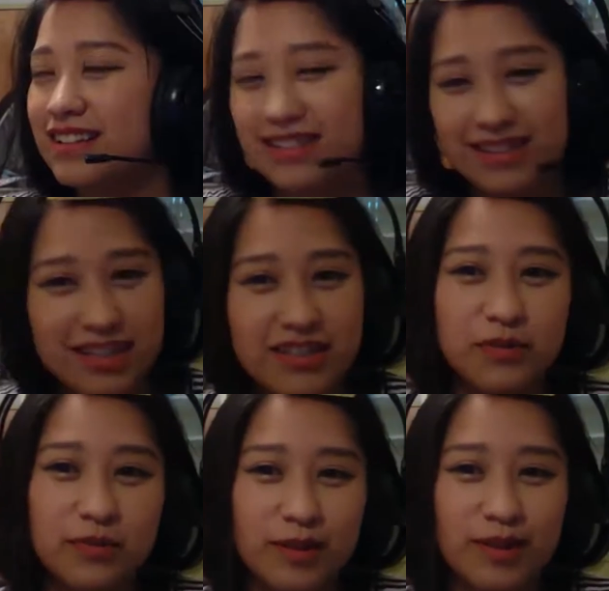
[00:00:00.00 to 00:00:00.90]
There's a
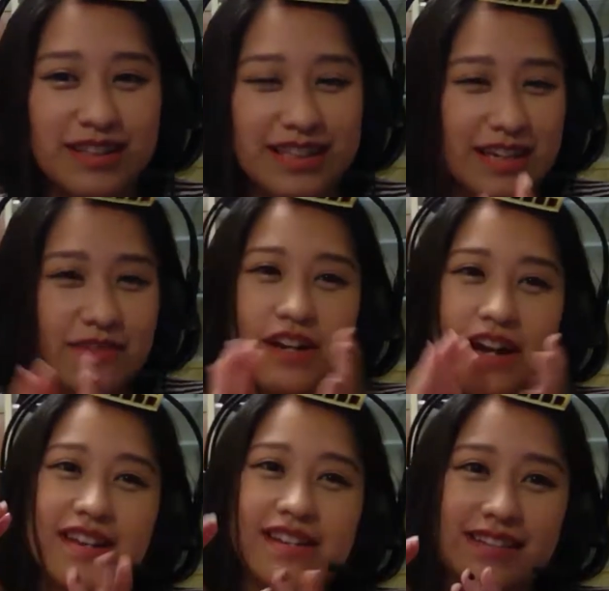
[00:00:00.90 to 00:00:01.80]
word that I'm
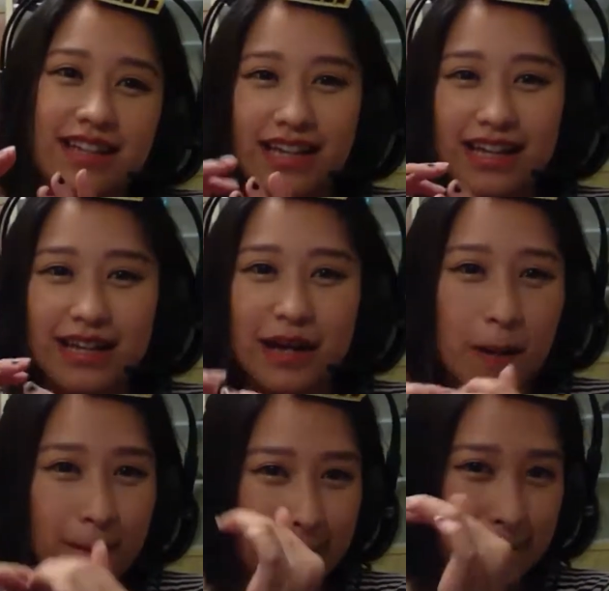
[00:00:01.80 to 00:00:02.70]
trying to say,
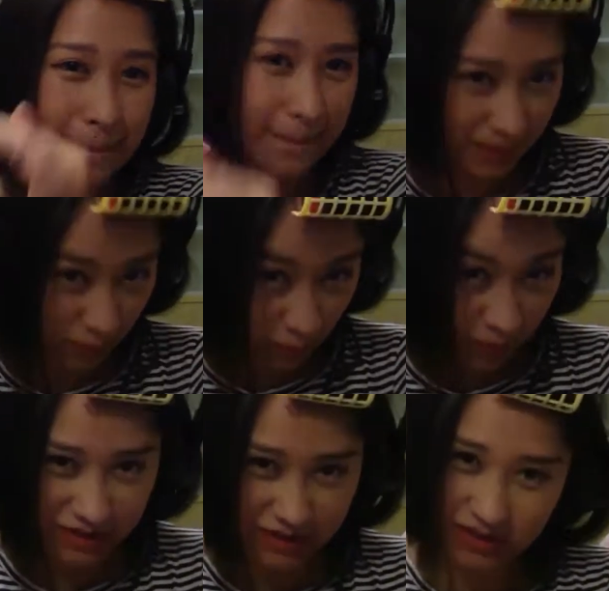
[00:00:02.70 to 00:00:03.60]
but
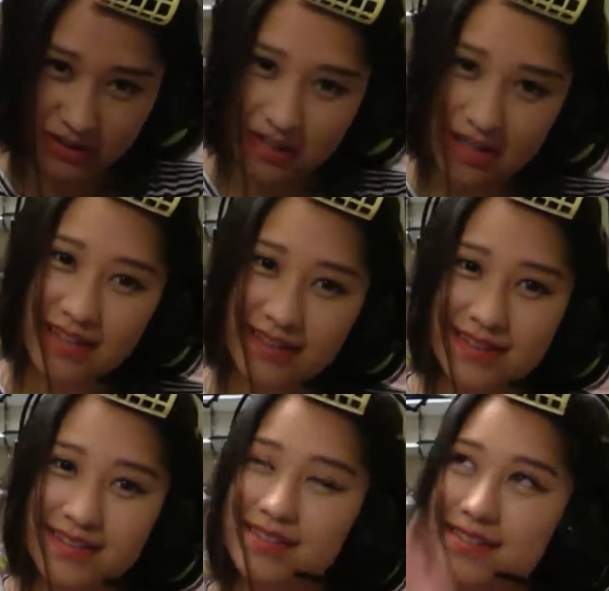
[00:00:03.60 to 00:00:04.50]

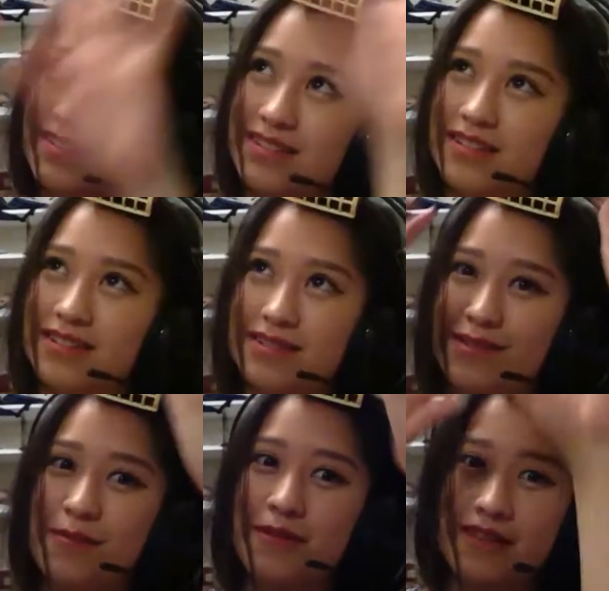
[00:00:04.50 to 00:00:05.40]
it's
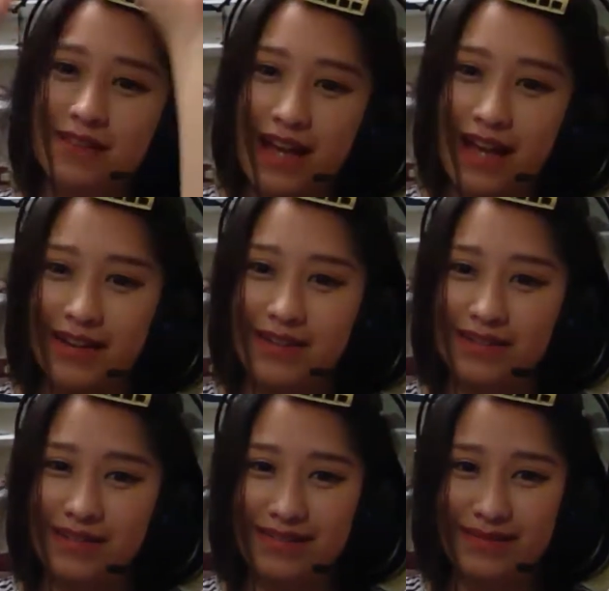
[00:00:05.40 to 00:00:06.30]
somewhere in that
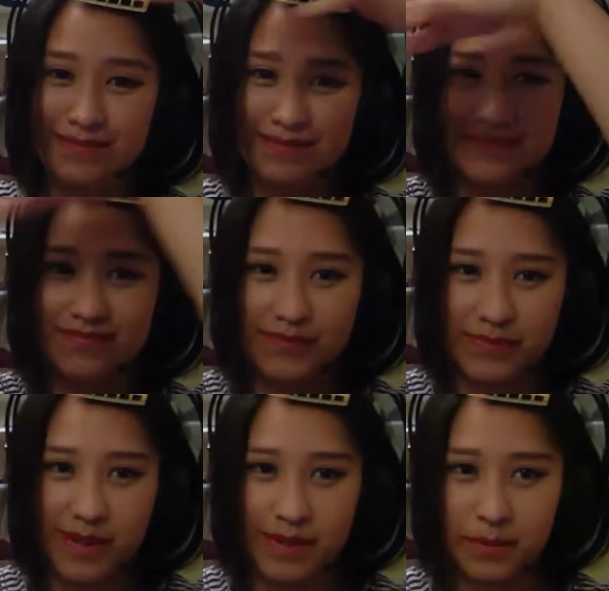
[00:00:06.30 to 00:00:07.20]

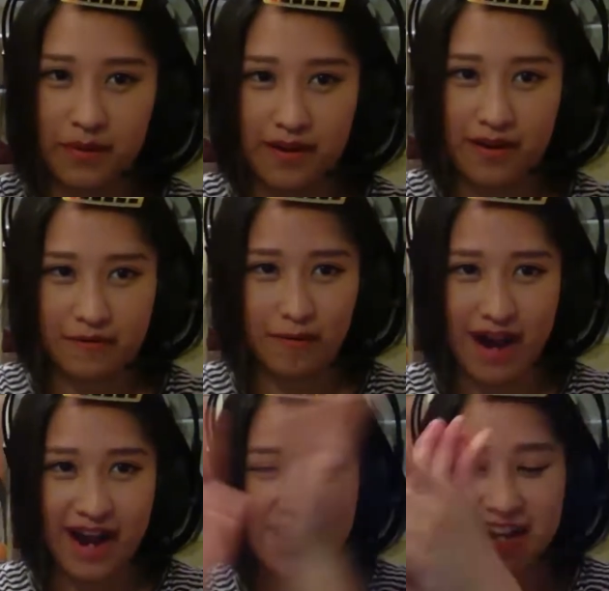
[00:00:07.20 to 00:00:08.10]
brain of
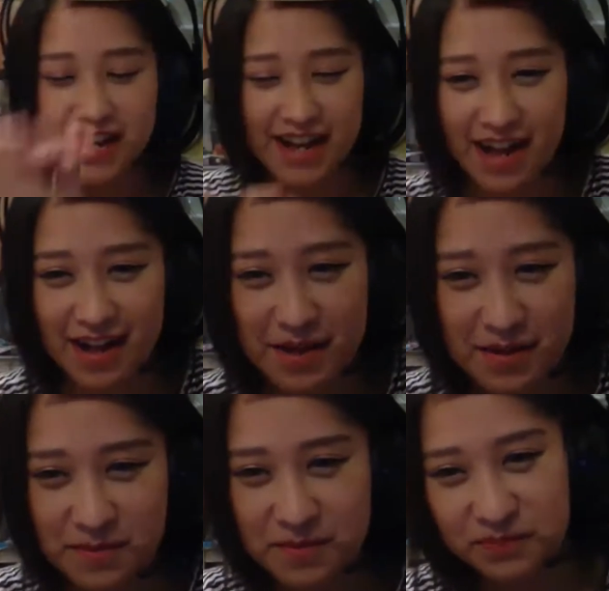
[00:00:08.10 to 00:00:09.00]
mine.
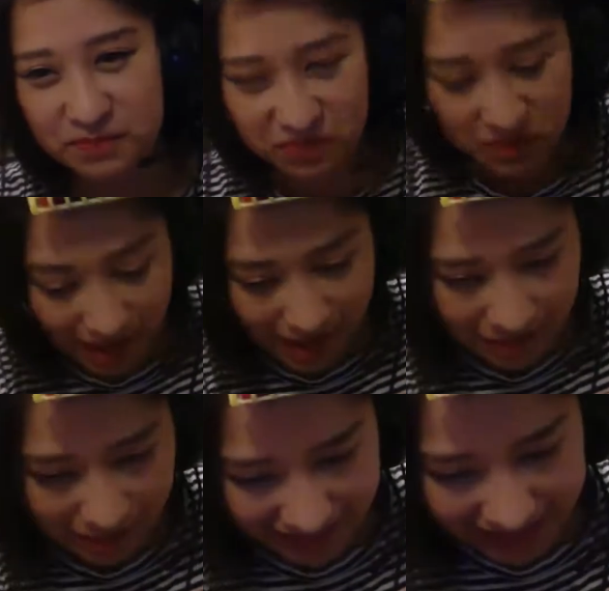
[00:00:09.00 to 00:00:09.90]

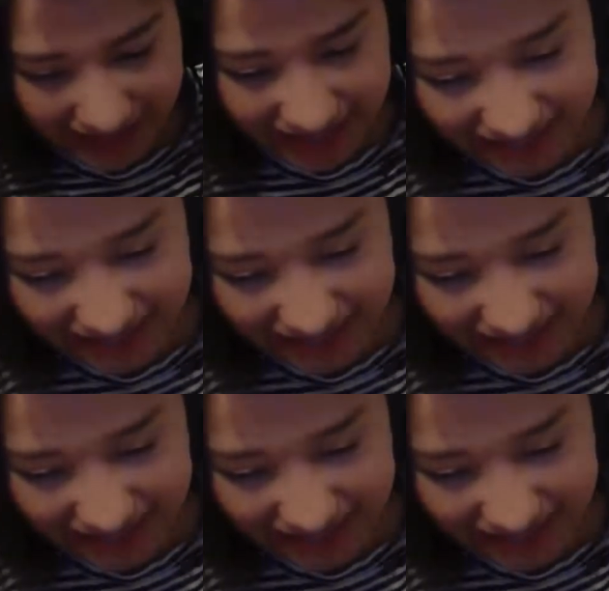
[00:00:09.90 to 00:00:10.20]
But yeah,